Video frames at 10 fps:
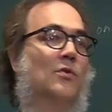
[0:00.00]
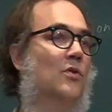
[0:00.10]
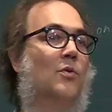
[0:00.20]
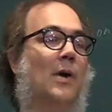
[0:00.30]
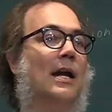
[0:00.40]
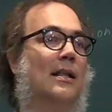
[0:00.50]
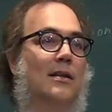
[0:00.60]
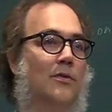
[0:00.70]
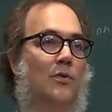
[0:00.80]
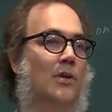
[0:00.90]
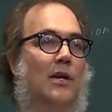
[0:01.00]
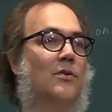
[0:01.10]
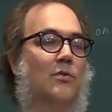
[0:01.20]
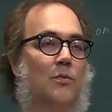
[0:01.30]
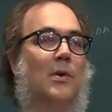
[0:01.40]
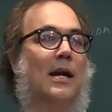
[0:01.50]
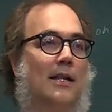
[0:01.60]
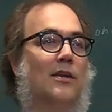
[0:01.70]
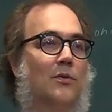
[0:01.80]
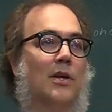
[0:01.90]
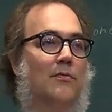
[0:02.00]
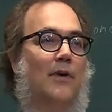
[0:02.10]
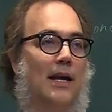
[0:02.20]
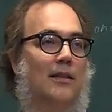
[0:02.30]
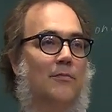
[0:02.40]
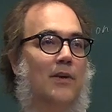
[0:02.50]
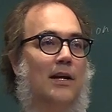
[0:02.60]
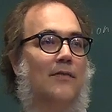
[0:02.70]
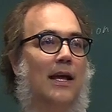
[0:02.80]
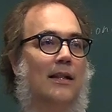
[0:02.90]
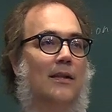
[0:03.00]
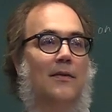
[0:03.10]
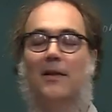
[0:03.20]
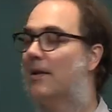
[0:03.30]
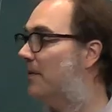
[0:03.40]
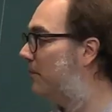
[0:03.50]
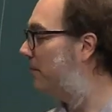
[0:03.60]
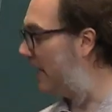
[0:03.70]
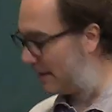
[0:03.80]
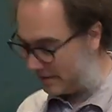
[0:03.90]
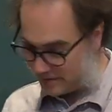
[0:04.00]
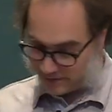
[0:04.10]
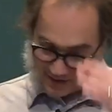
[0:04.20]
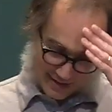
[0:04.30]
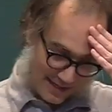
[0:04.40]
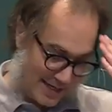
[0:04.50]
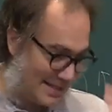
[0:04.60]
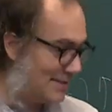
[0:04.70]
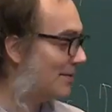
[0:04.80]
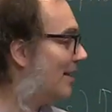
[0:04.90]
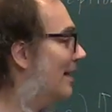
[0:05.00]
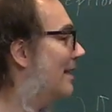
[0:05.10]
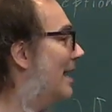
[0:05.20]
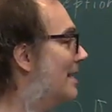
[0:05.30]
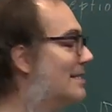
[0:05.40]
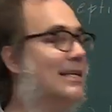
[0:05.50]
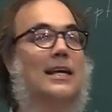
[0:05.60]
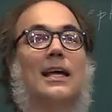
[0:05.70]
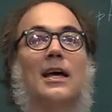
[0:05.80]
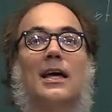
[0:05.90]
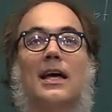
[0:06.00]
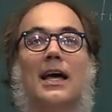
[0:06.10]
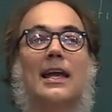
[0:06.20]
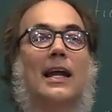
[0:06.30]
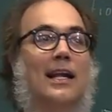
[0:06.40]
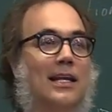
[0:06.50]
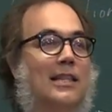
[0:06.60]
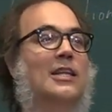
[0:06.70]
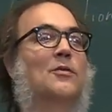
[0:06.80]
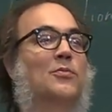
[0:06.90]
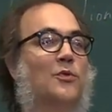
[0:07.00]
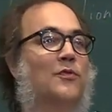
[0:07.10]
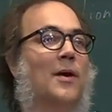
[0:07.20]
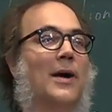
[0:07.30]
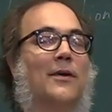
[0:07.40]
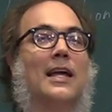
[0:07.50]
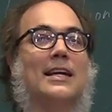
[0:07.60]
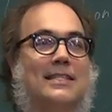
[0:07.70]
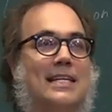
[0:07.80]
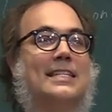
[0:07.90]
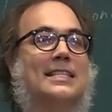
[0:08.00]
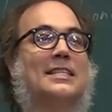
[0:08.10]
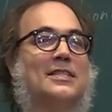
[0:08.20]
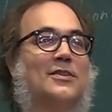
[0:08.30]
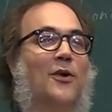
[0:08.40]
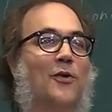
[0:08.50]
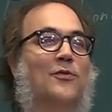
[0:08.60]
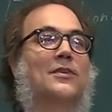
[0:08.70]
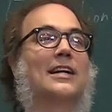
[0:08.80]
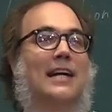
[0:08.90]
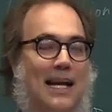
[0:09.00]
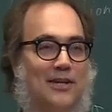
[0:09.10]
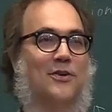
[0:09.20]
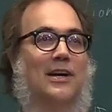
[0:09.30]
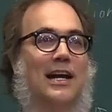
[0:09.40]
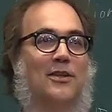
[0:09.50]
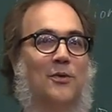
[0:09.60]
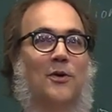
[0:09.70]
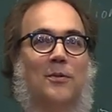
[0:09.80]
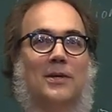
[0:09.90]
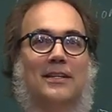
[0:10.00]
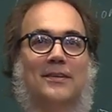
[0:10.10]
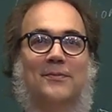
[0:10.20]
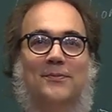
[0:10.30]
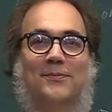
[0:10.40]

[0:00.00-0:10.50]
Numerically you can find them very well. But the funny thing is, there is an analytic proof about existence of the retrograde orbit.